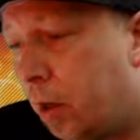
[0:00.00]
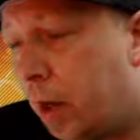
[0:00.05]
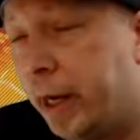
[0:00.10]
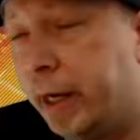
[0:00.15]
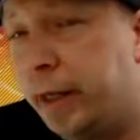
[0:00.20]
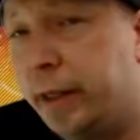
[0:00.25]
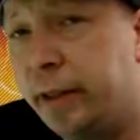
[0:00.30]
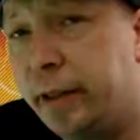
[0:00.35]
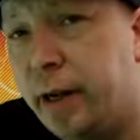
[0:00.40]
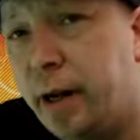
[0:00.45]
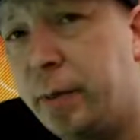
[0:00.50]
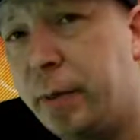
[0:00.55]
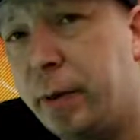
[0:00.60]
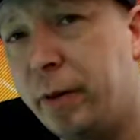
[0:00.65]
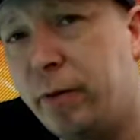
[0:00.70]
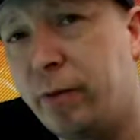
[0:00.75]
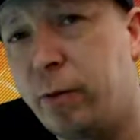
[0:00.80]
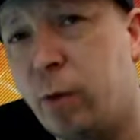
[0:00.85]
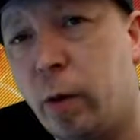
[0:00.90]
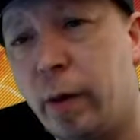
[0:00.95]
I ended up
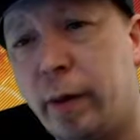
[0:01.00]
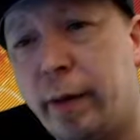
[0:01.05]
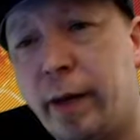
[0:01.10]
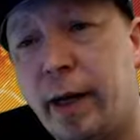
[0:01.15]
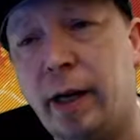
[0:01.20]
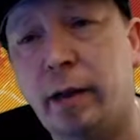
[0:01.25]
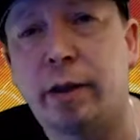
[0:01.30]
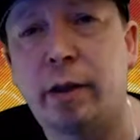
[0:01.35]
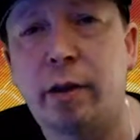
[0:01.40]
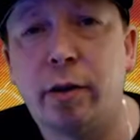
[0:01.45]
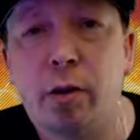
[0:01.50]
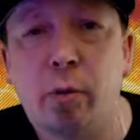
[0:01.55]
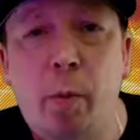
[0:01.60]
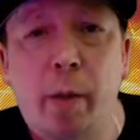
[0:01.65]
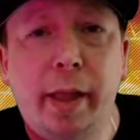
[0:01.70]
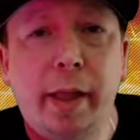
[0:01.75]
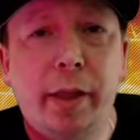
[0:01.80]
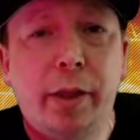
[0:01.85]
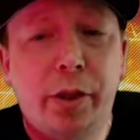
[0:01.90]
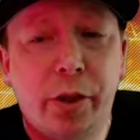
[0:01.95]
at
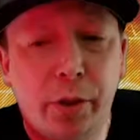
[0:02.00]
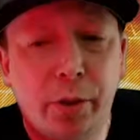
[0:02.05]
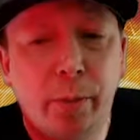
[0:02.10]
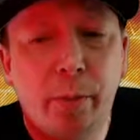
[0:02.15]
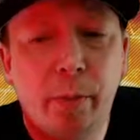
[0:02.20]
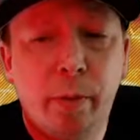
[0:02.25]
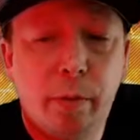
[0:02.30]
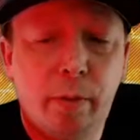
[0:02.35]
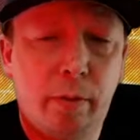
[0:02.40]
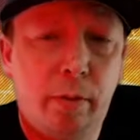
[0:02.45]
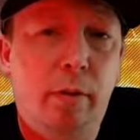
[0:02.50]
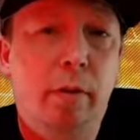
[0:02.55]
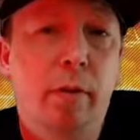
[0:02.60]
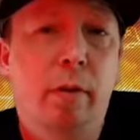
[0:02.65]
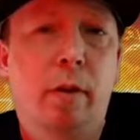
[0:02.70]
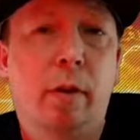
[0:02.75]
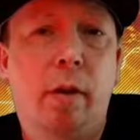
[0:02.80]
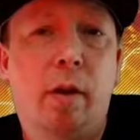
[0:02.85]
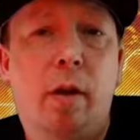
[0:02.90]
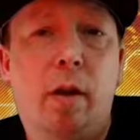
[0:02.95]
$4,022,
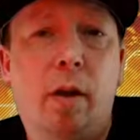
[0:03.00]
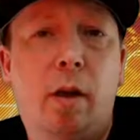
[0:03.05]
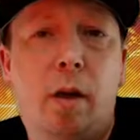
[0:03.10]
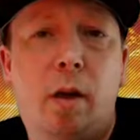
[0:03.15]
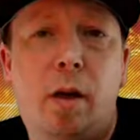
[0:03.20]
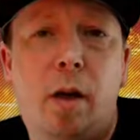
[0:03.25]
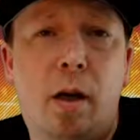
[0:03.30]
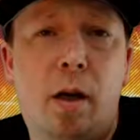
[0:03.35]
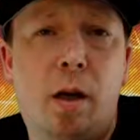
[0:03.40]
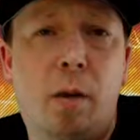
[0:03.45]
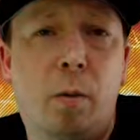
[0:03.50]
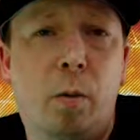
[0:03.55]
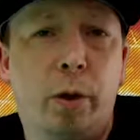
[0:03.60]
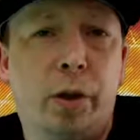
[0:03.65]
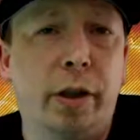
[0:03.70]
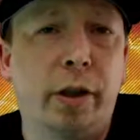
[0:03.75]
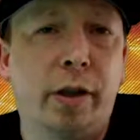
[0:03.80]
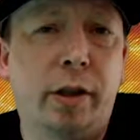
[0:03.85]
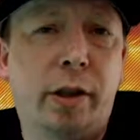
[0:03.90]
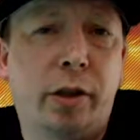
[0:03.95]

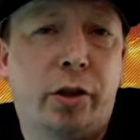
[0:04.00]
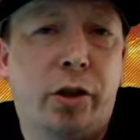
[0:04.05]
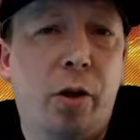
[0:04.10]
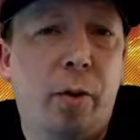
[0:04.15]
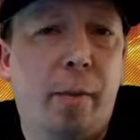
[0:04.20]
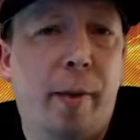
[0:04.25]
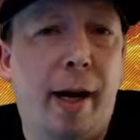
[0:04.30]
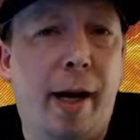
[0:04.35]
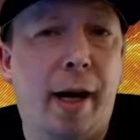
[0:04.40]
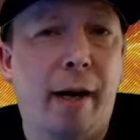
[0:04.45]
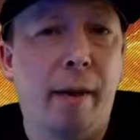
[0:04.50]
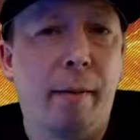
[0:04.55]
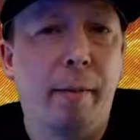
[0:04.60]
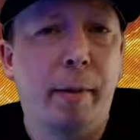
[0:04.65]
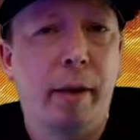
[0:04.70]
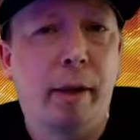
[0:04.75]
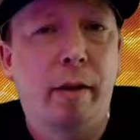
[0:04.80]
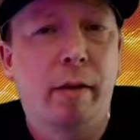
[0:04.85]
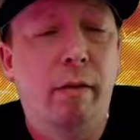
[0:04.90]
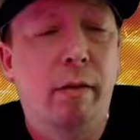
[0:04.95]
which isn't too bad. I
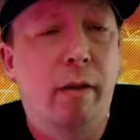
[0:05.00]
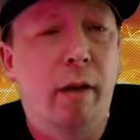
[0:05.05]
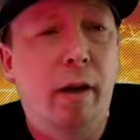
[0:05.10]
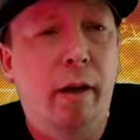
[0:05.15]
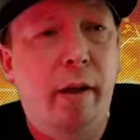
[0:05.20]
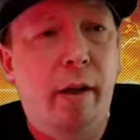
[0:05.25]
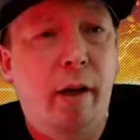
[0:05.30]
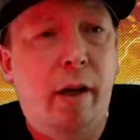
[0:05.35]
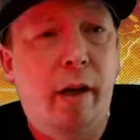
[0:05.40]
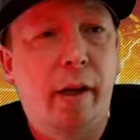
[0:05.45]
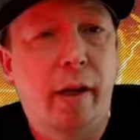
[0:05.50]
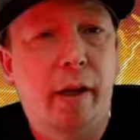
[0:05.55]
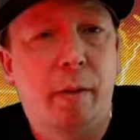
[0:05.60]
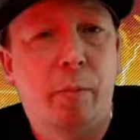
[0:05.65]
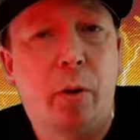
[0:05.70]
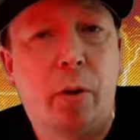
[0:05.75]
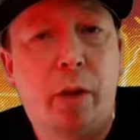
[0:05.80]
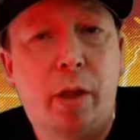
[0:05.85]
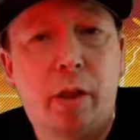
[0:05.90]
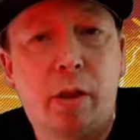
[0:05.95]
mean, I hit
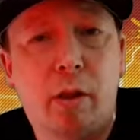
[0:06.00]
it pretty